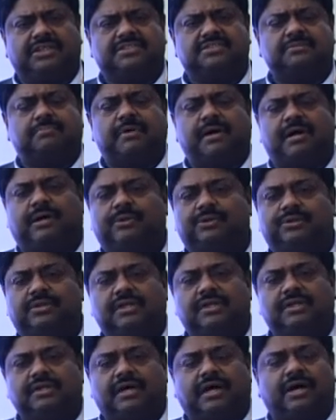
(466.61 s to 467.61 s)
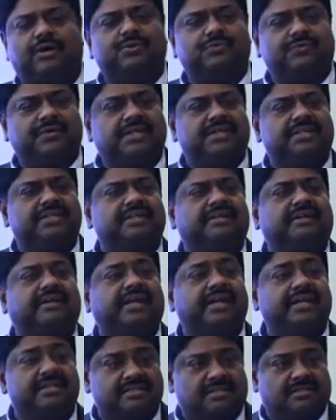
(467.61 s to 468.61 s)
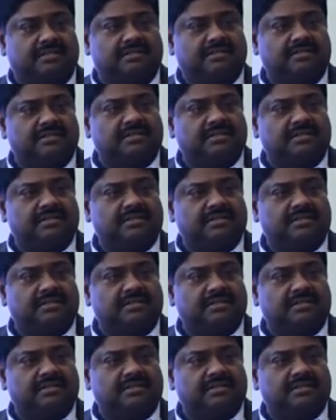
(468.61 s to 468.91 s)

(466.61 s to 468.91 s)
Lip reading: It's about how do we integrate it.